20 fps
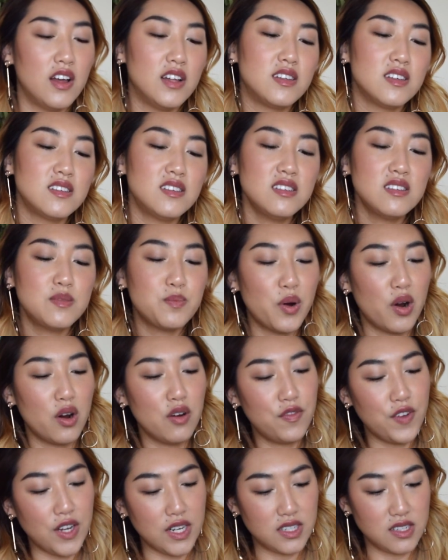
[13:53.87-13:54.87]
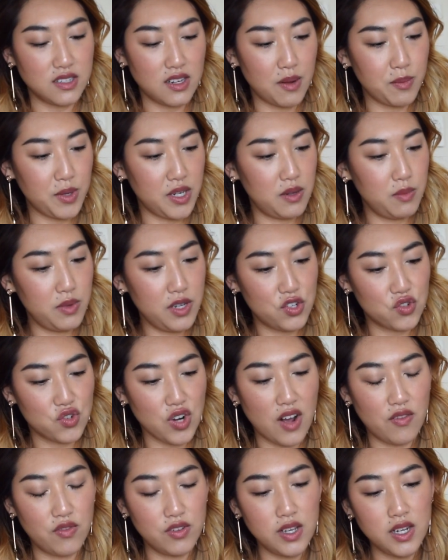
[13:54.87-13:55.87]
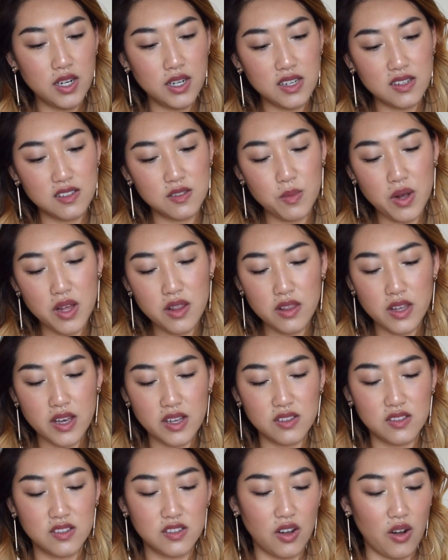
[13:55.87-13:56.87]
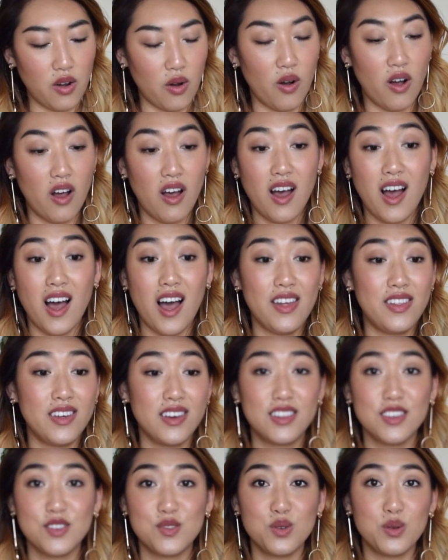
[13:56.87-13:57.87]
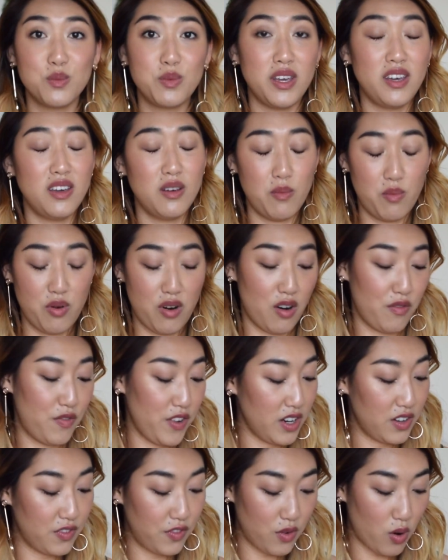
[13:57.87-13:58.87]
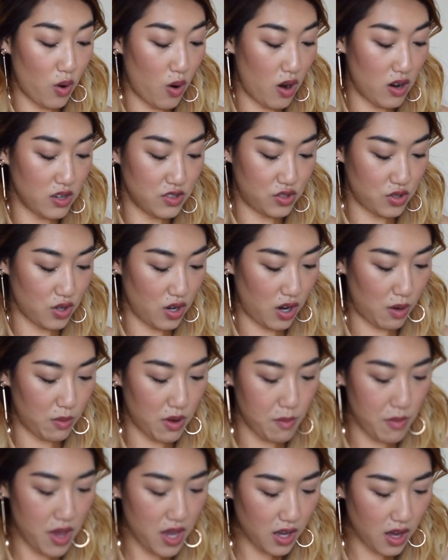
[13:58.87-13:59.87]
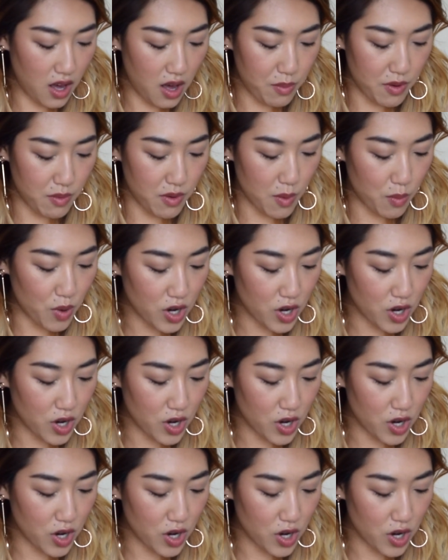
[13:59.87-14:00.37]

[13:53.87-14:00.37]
This is perfect. I'm gonna be traveling next month, and so I think this will be perfect for storing all my makeup and my